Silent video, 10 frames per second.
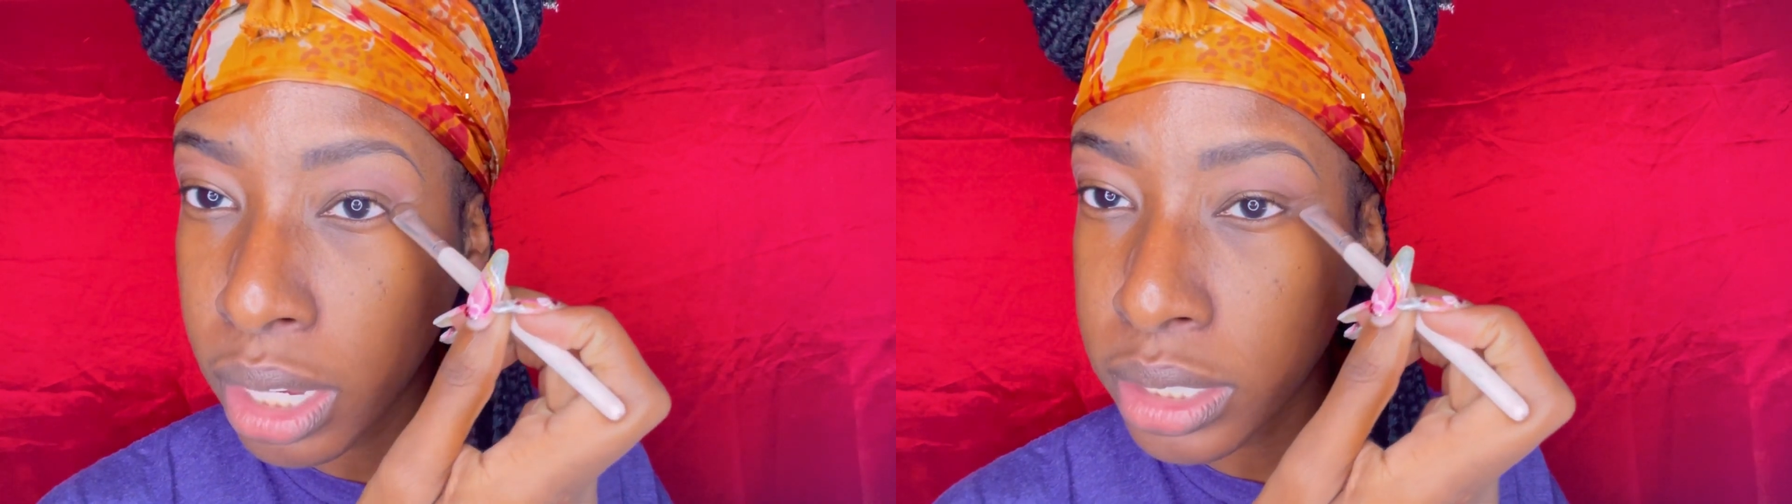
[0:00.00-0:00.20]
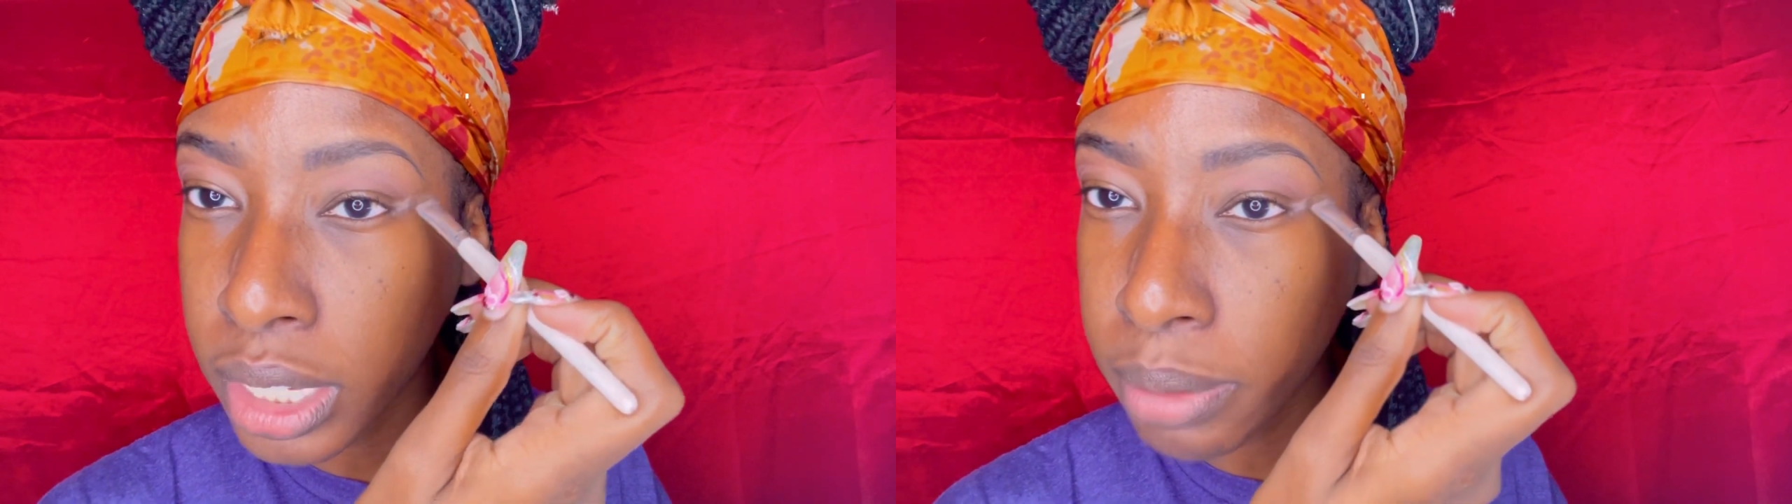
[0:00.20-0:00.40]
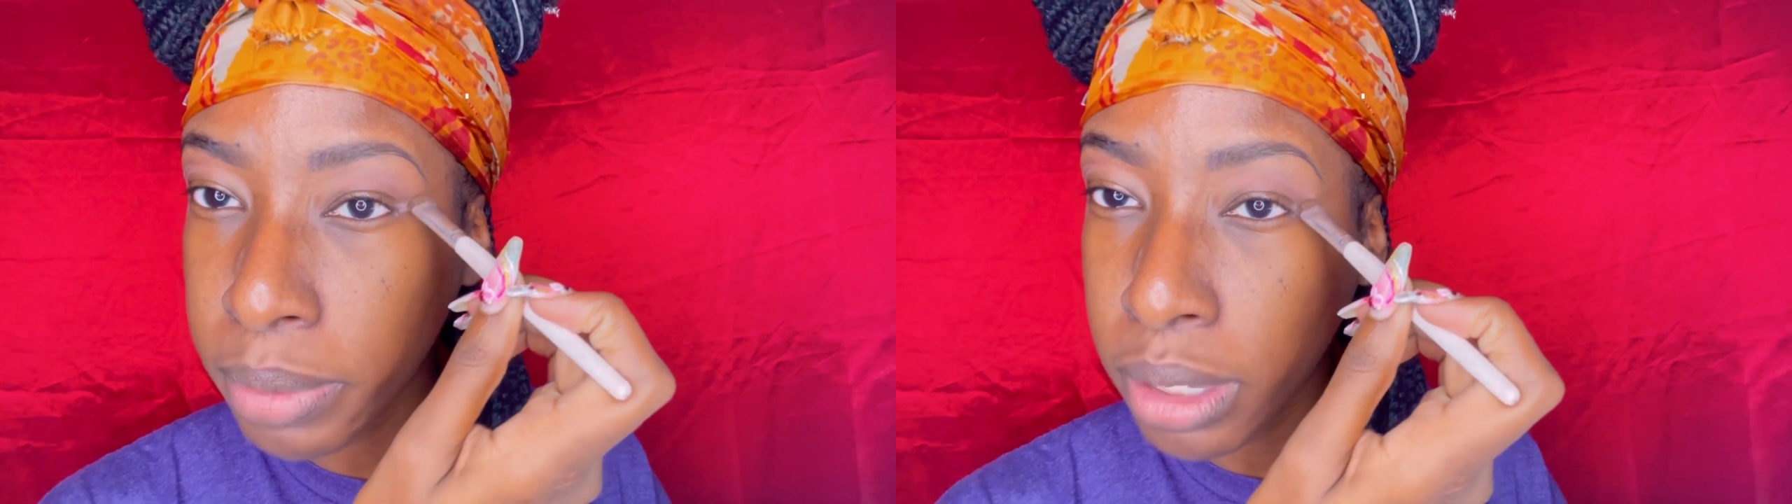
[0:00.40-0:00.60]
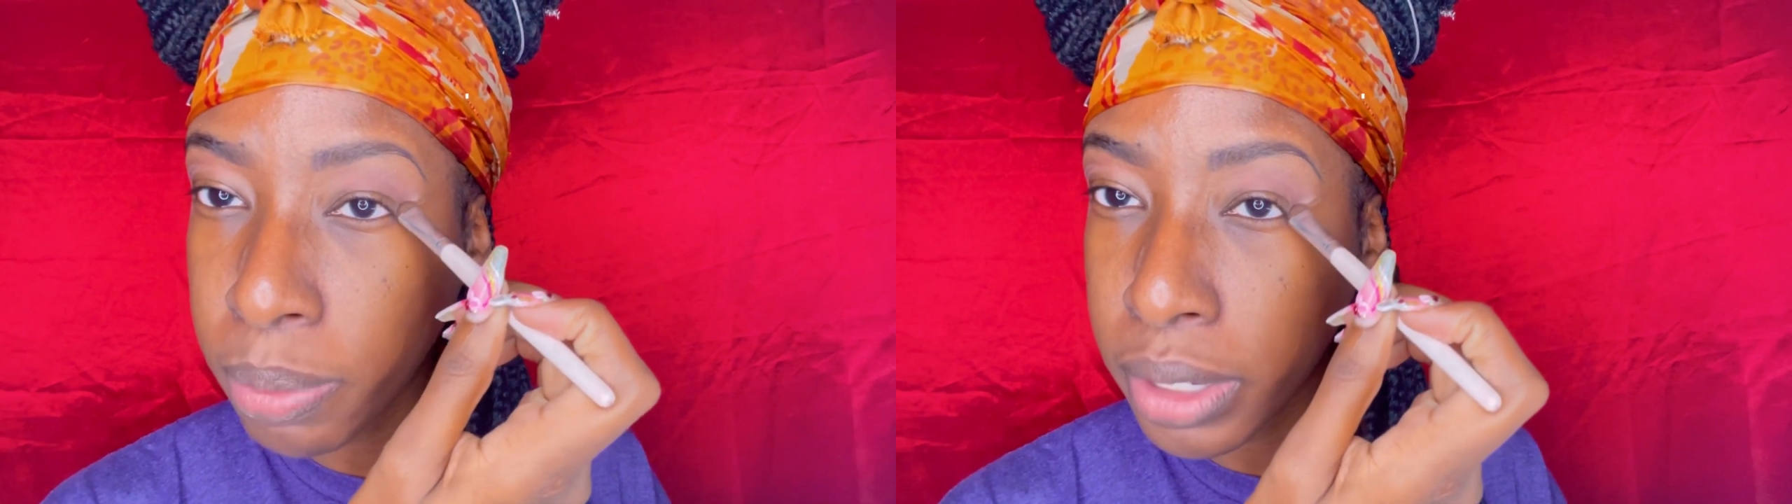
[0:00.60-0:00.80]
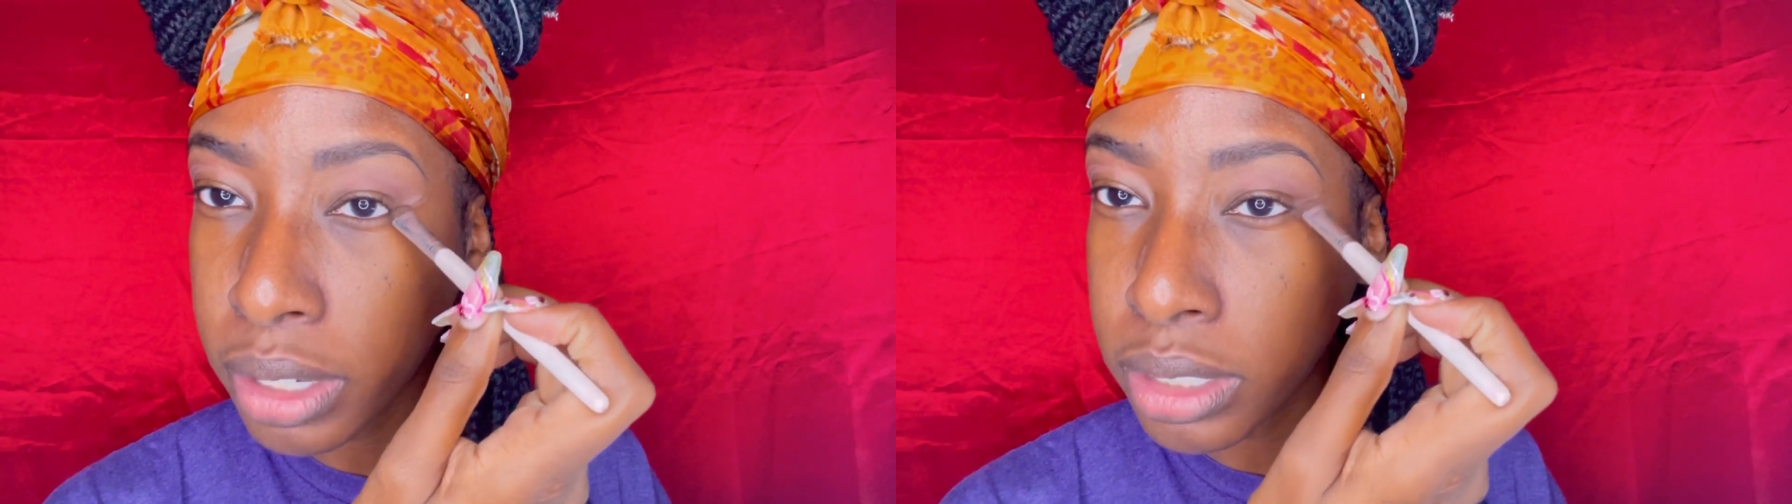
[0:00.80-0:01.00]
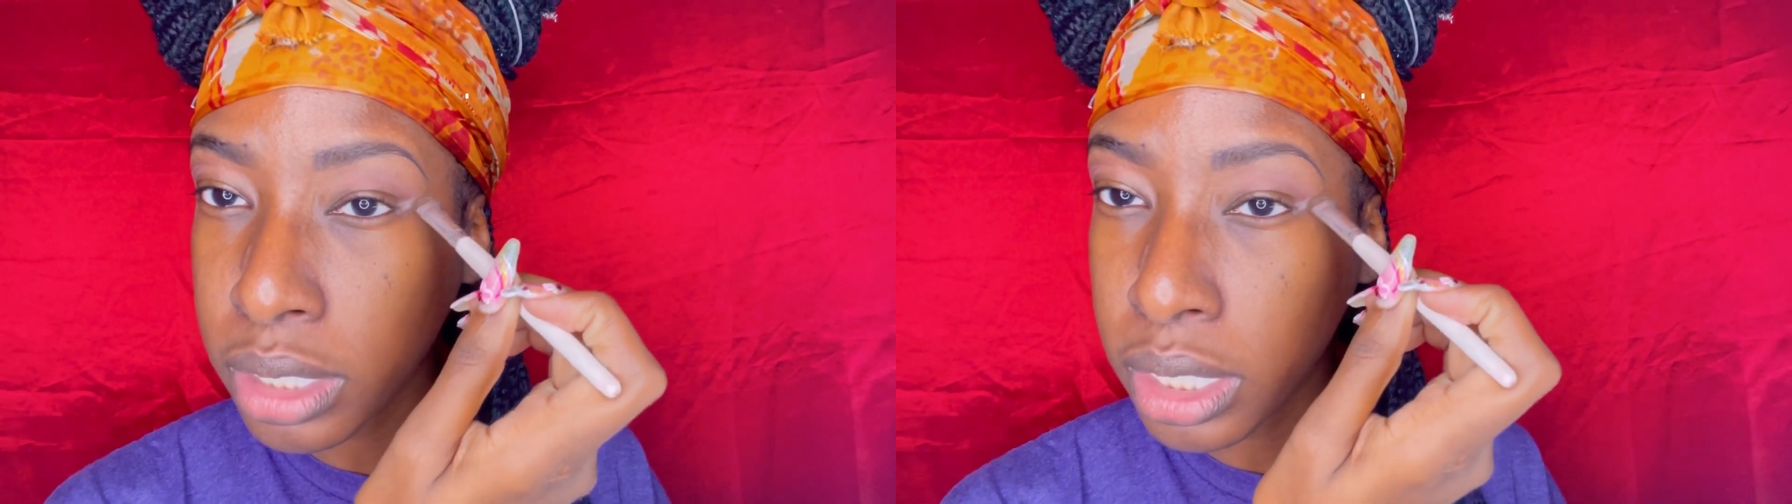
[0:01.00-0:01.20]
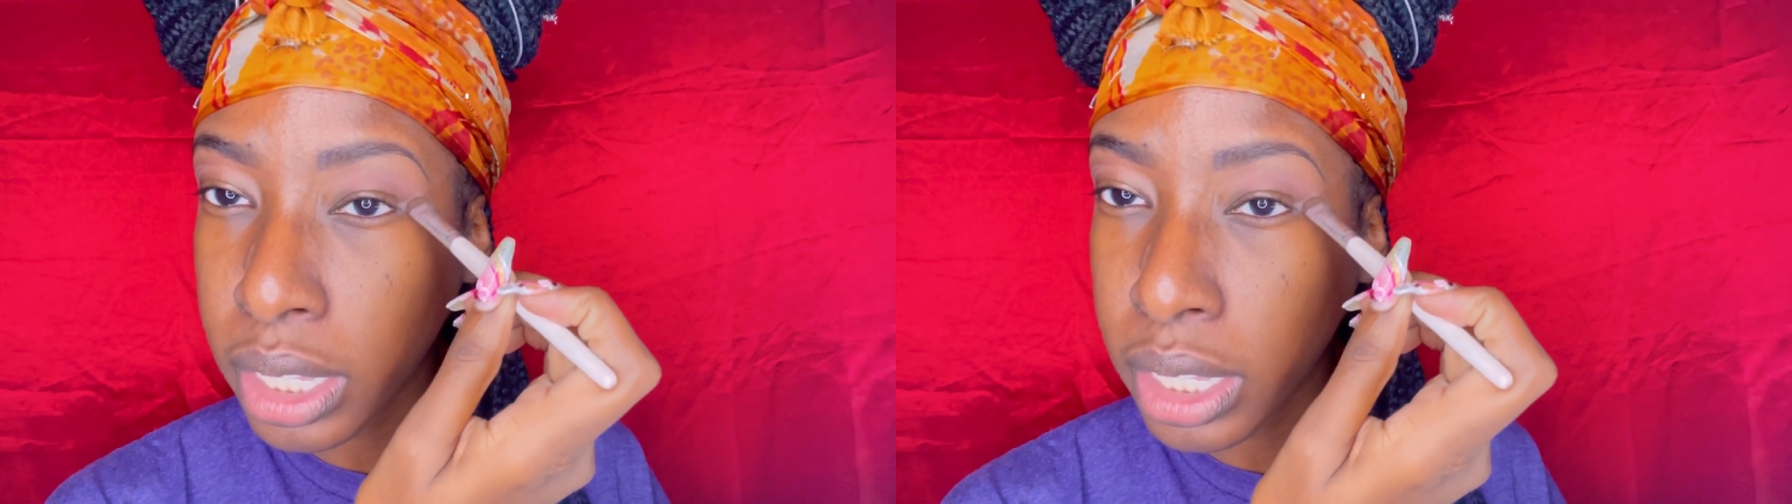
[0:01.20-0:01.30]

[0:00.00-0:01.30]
I was like, me personally,